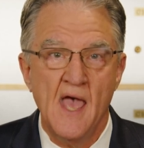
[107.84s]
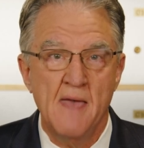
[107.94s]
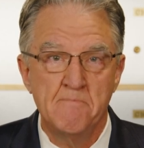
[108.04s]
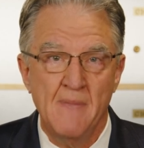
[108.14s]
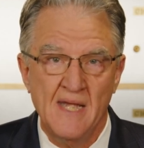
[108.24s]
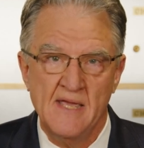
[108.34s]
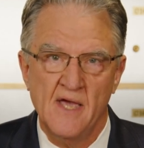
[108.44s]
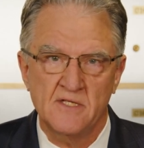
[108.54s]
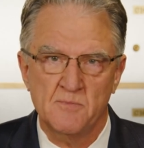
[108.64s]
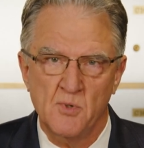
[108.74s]
and many
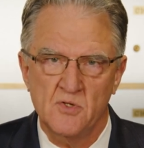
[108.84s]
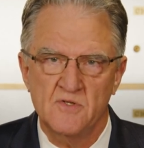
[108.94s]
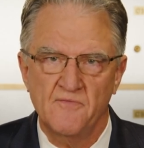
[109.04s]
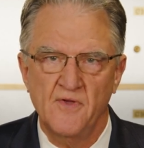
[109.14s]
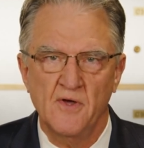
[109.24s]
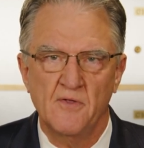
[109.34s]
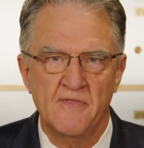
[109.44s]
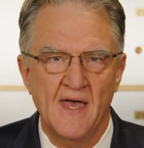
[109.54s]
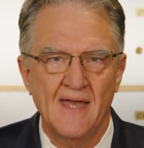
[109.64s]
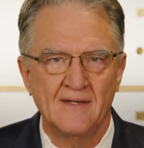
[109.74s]
experts feel
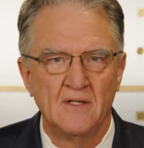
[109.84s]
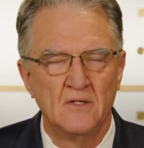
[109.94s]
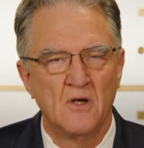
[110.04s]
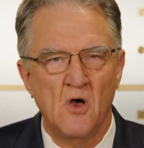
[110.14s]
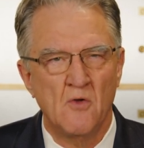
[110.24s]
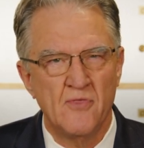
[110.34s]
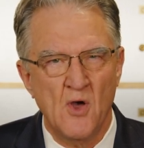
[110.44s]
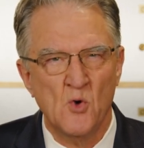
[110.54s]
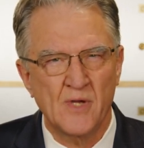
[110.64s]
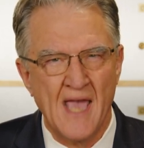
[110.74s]
that
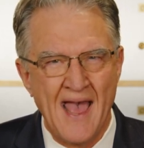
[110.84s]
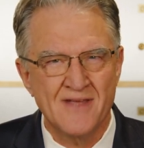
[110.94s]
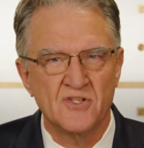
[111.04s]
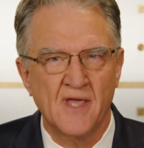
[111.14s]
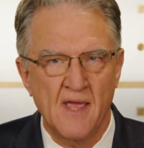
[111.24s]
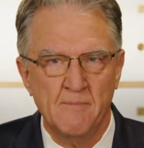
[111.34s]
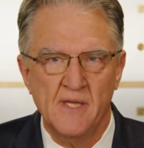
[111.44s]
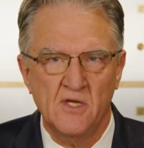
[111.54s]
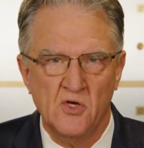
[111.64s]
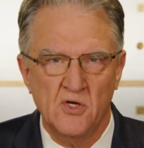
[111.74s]
although cash can
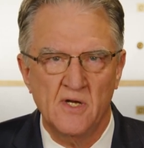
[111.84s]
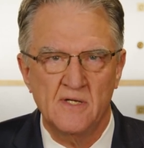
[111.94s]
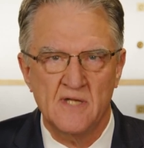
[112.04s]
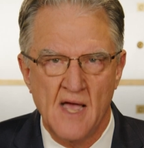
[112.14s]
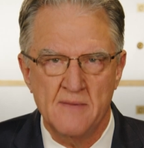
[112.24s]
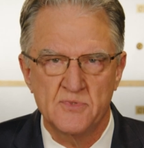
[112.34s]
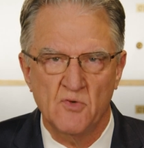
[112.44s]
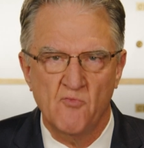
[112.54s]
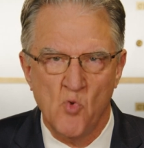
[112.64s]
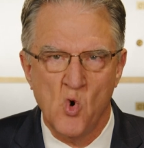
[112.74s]
be good in times
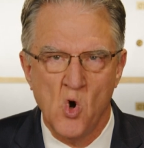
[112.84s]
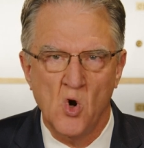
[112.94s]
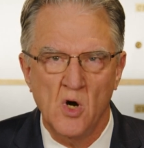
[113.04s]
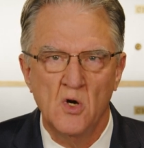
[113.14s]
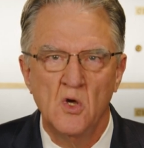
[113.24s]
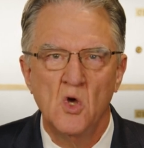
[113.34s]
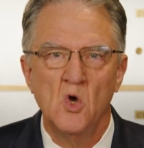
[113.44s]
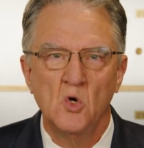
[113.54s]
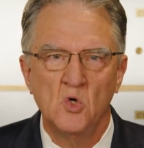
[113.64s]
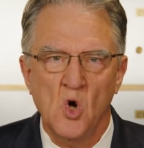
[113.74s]
of war,
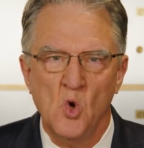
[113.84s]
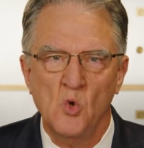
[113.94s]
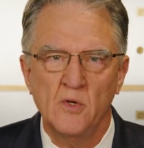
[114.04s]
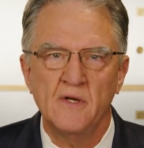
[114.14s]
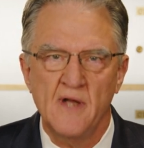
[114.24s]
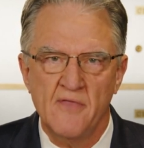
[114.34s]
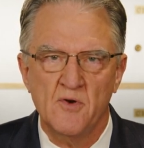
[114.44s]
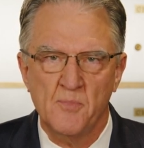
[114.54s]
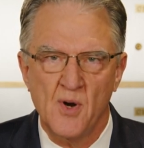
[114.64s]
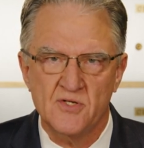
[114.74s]
gold and
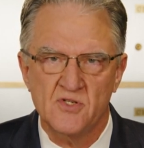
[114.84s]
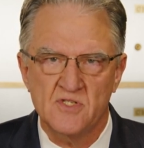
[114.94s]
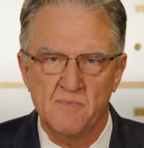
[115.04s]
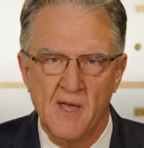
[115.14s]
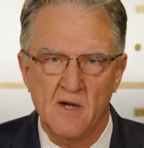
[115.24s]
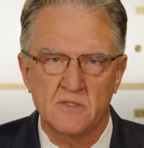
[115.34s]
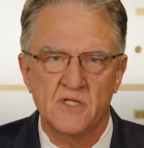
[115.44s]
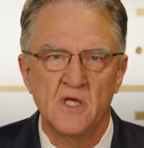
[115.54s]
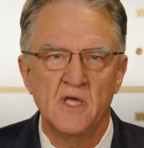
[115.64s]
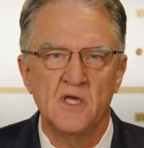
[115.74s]
other precious
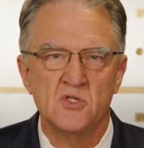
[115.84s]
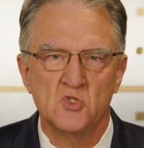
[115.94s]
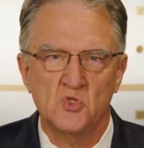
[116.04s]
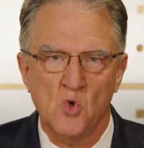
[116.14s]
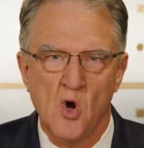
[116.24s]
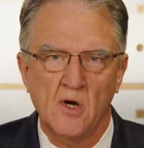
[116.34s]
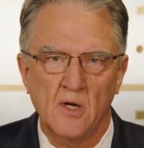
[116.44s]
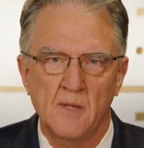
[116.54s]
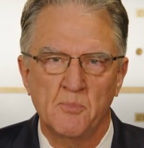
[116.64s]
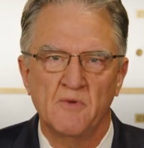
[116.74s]
metals
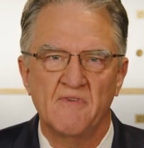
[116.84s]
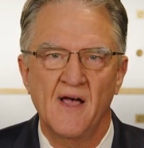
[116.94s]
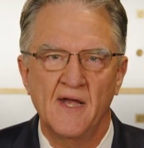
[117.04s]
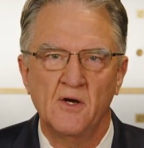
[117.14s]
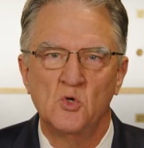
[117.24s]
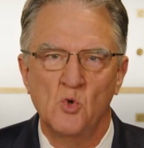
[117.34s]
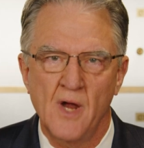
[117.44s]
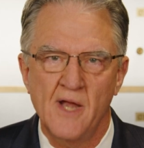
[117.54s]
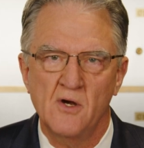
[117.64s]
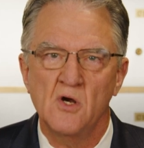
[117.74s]
historically provide a
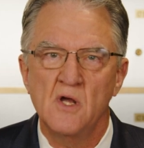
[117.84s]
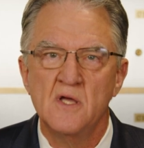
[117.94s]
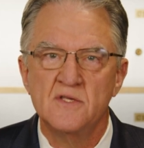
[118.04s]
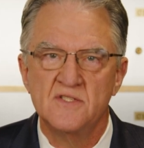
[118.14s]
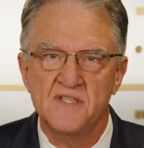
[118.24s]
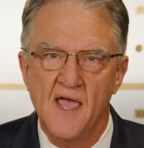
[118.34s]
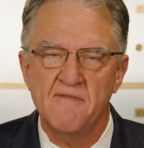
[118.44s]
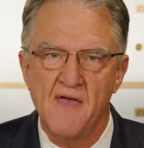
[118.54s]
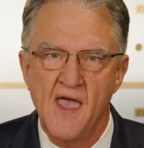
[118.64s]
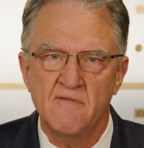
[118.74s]
greater
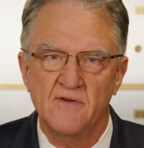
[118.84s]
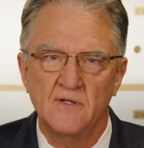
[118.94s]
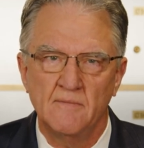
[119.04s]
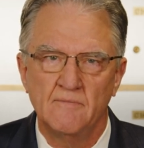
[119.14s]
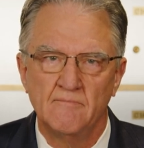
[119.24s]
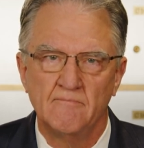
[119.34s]
safe haven.